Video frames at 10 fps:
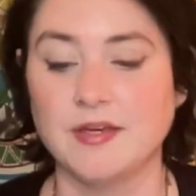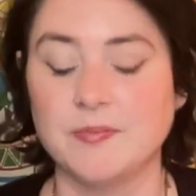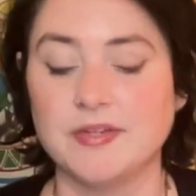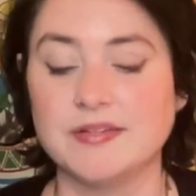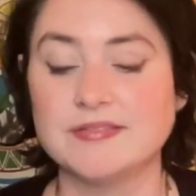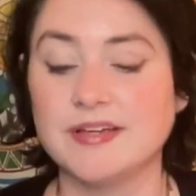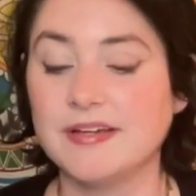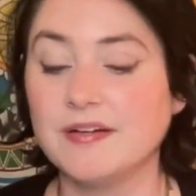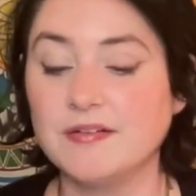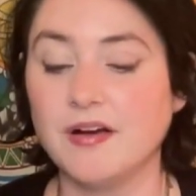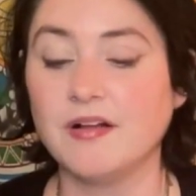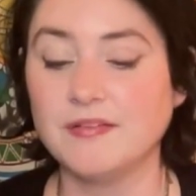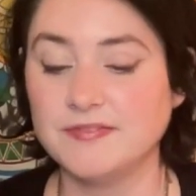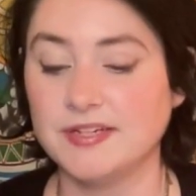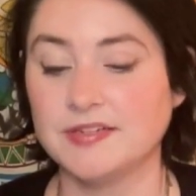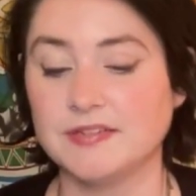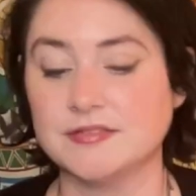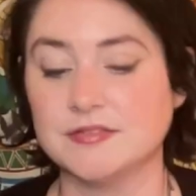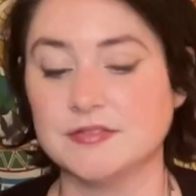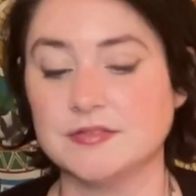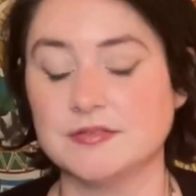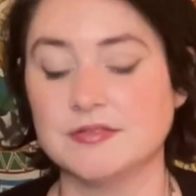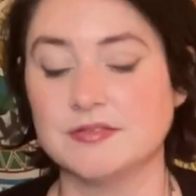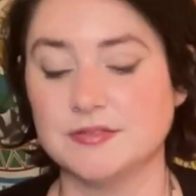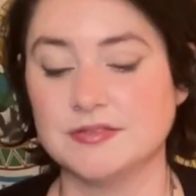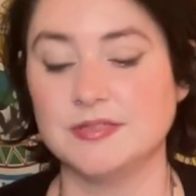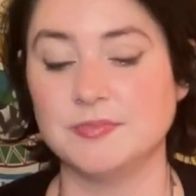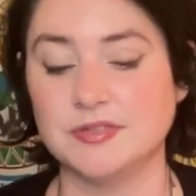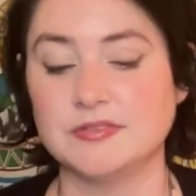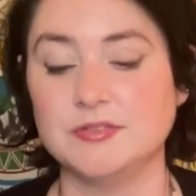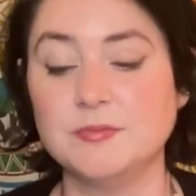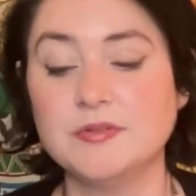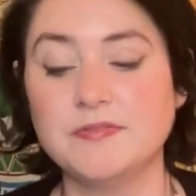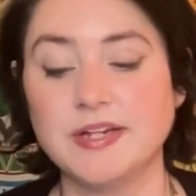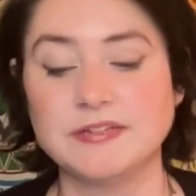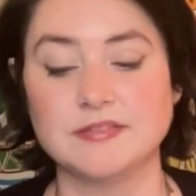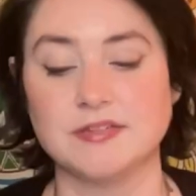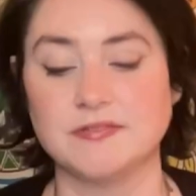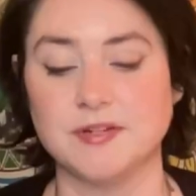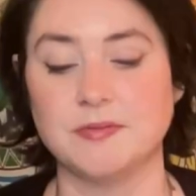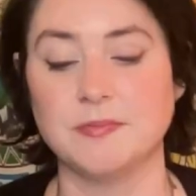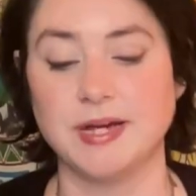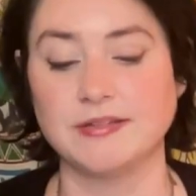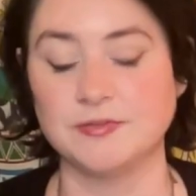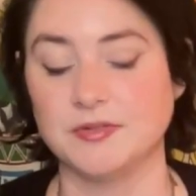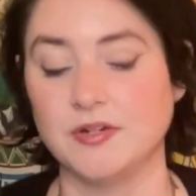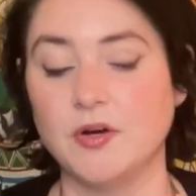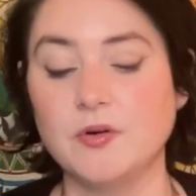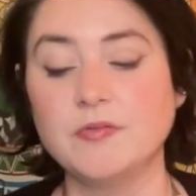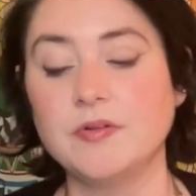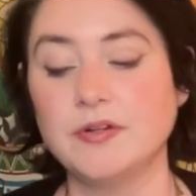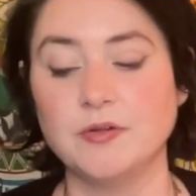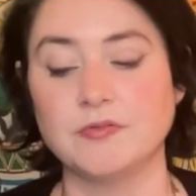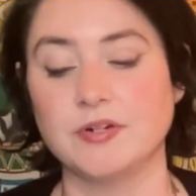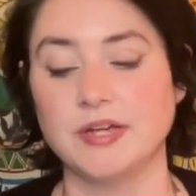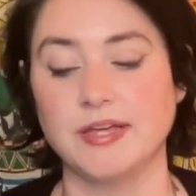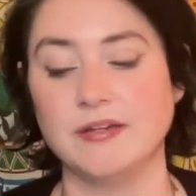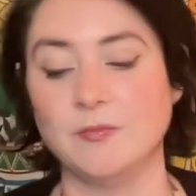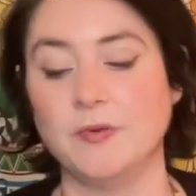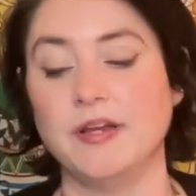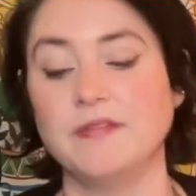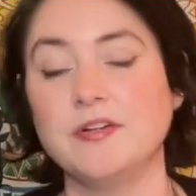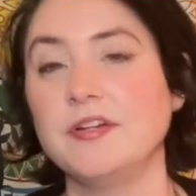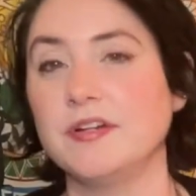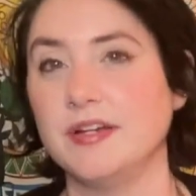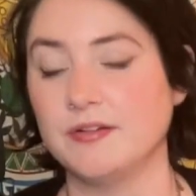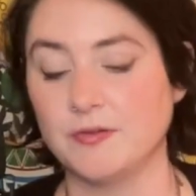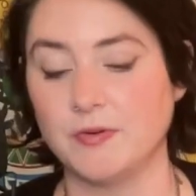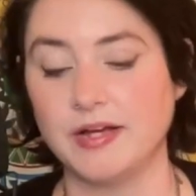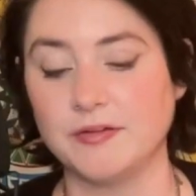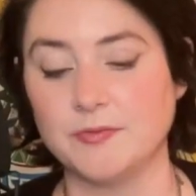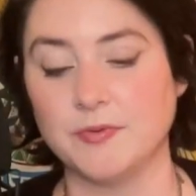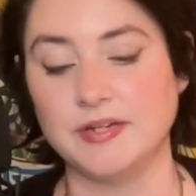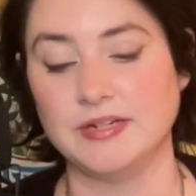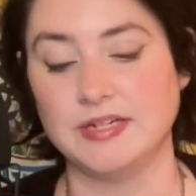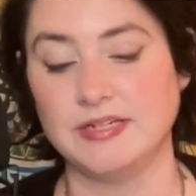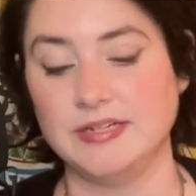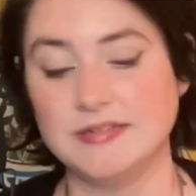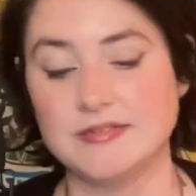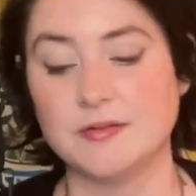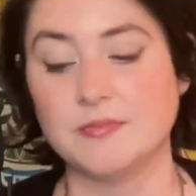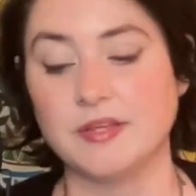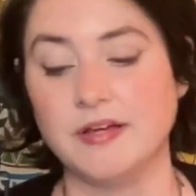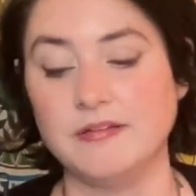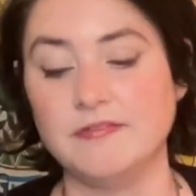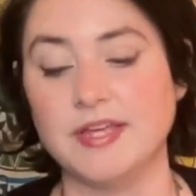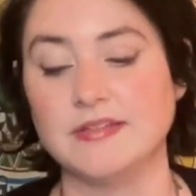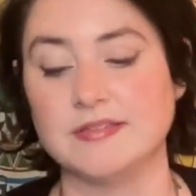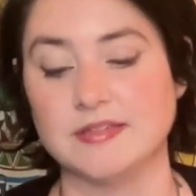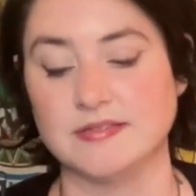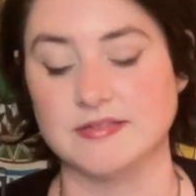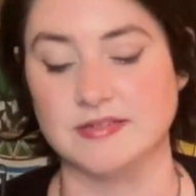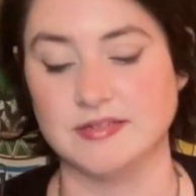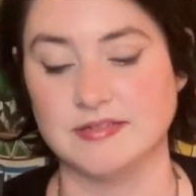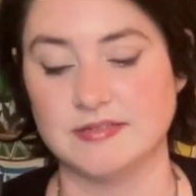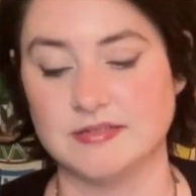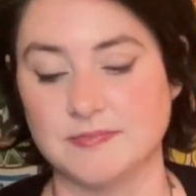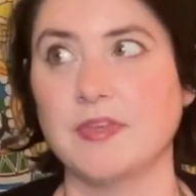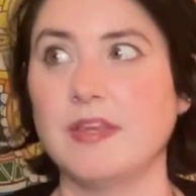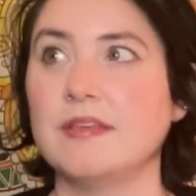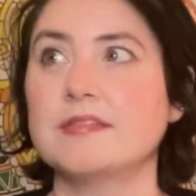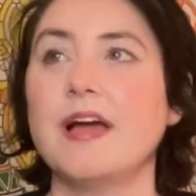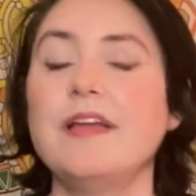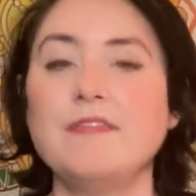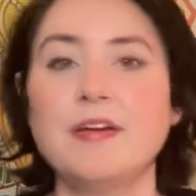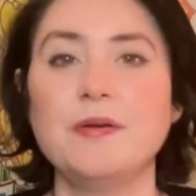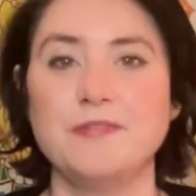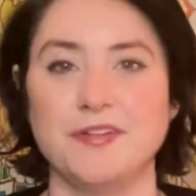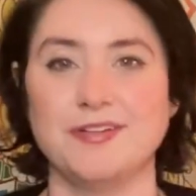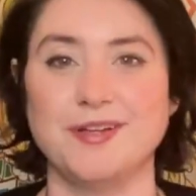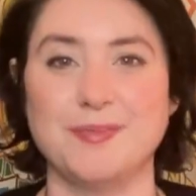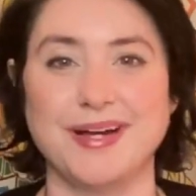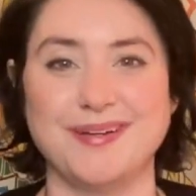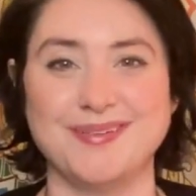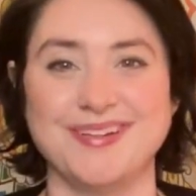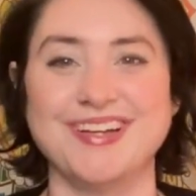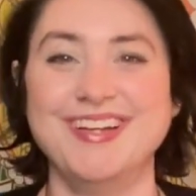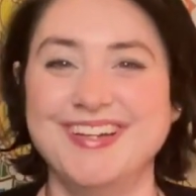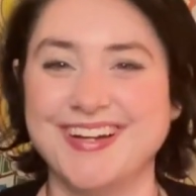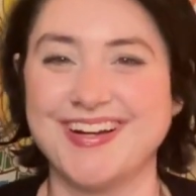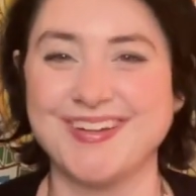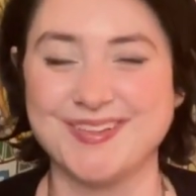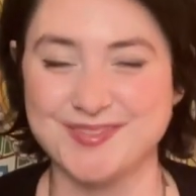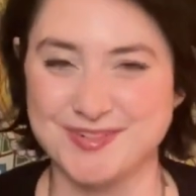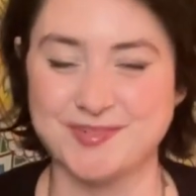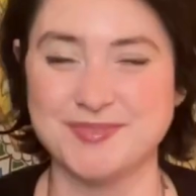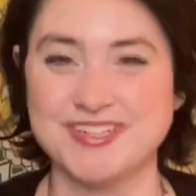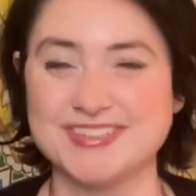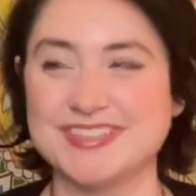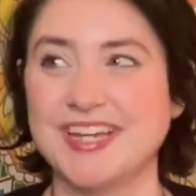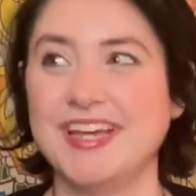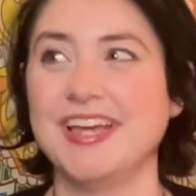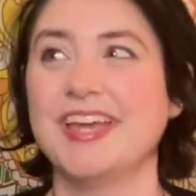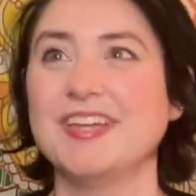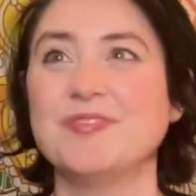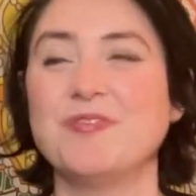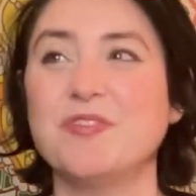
Because like all of Danielle Dulsky books, you will find yourself coming back to it over and over again whenever your inner wild one needs some love and sustenance. That's kind of how I feel about all of her books. It